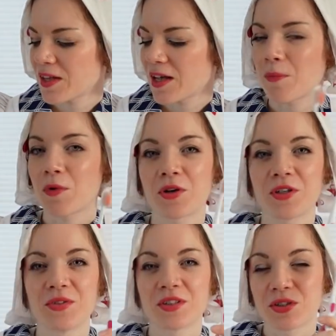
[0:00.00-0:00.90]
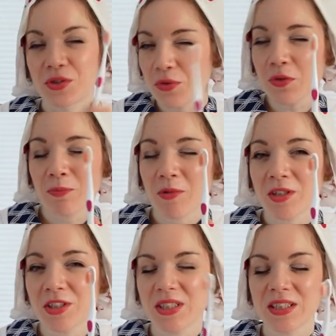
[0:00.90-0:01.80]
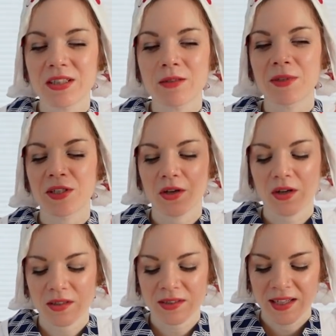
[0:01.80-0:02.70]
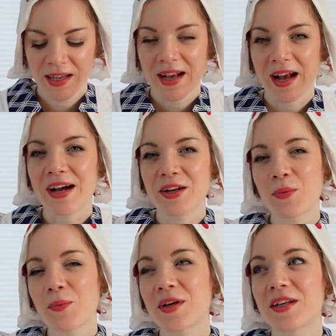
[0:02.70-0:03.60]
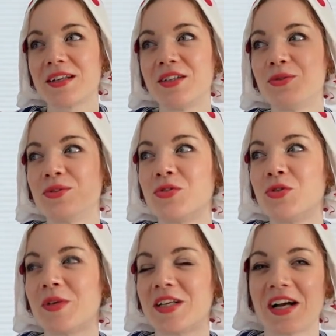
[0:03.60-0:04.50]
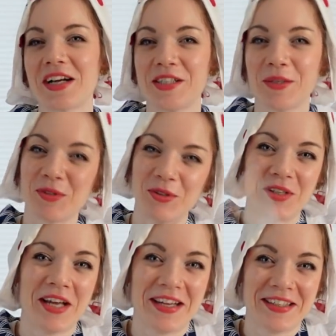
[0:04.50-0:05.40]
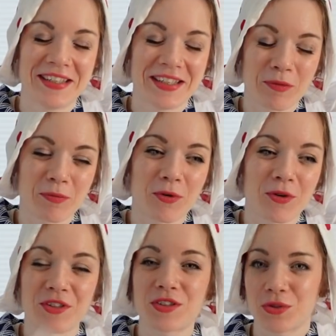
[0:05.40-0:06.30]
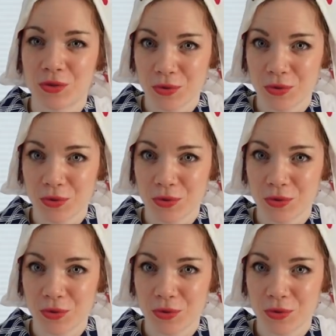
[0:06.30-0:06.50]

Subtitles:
I'm gonna use a toothbrush here because I don't want to use too many items you can't get abroad. So